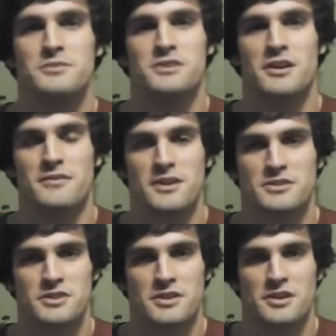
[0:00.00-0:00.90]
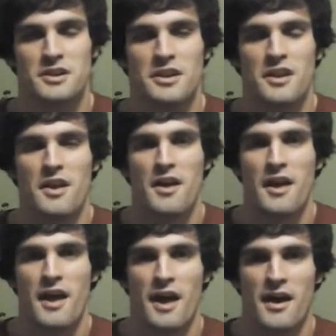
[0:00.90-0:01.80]
Bizarre Adventure
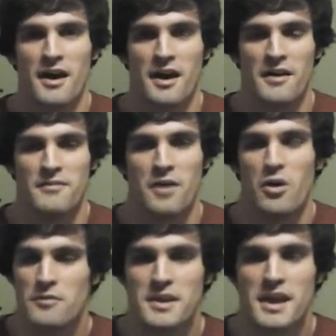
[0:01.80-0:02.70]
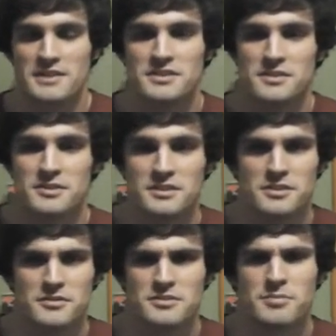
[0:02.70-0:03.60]
OVA
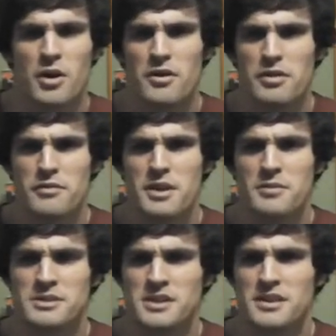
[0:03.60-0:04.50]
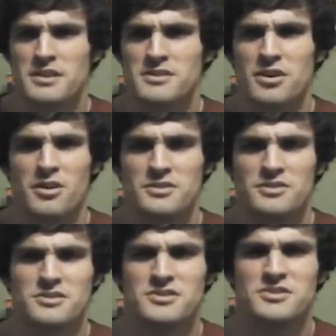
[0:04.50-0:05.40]
series. It was part 3, which I think is called
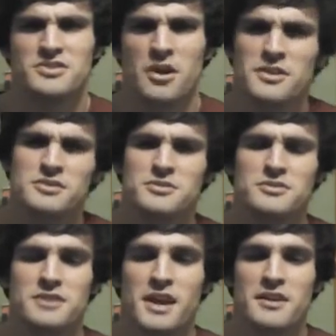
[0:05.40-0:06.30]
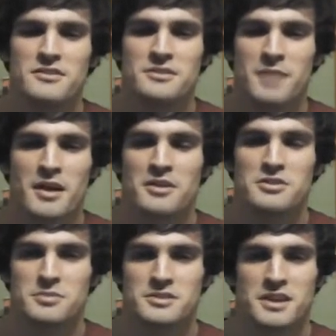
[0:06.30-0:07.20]
Stardust Crusaders. I'm not
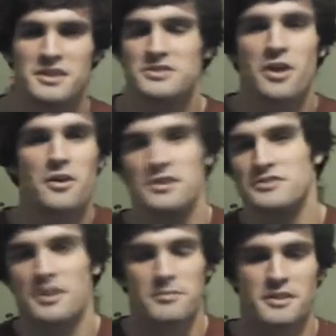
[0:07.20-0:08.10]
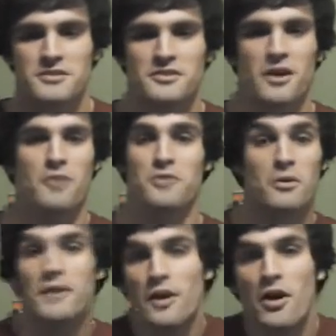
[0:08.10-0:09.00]
100%, it's Stardust something, so
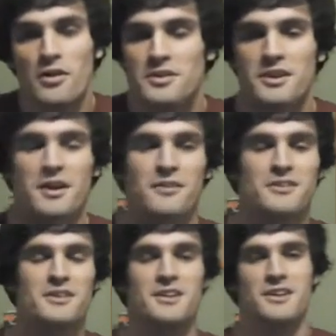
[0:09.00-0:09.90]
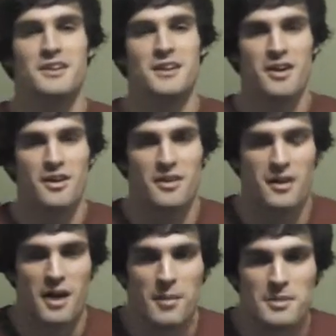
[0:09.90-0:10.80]
don't get all,
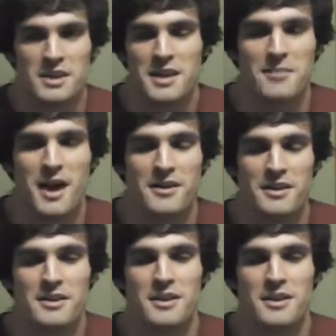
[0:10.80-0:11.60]
uppity about it.